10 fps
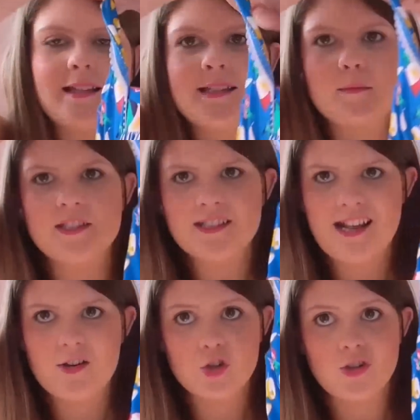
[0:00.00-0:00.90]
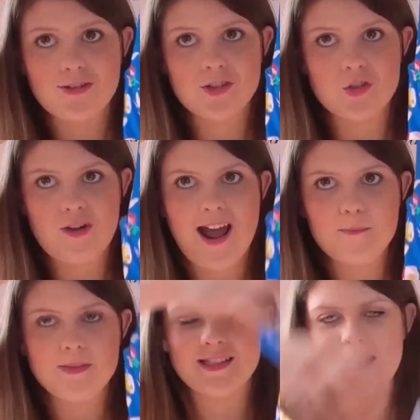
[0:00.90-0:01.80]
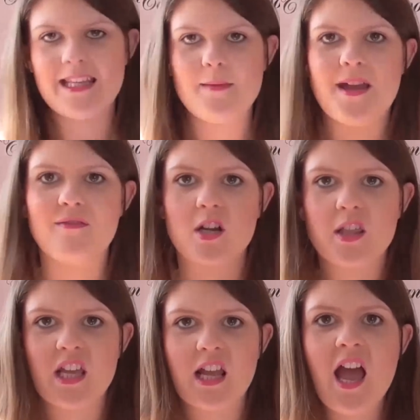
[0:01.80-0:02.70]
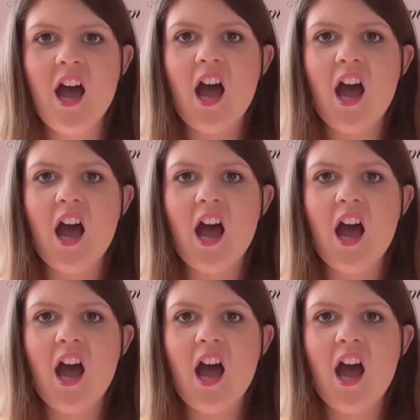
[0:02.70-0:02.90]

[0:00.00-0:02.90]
substantial straps to keep everything